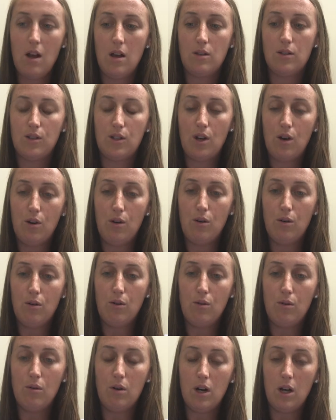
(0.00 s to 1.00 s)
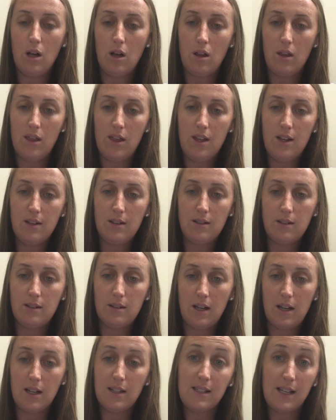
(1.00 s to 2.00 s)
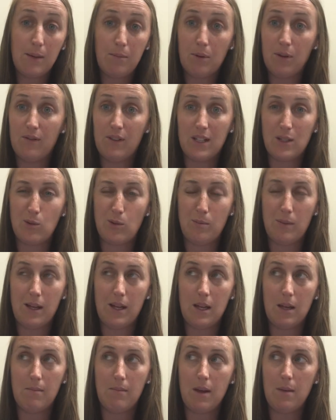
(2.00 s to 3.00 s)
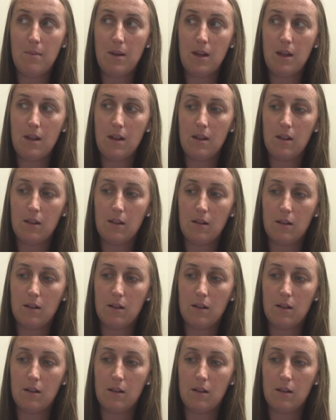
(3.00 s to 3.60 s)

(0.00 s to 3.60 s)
So an example of this would be maybe,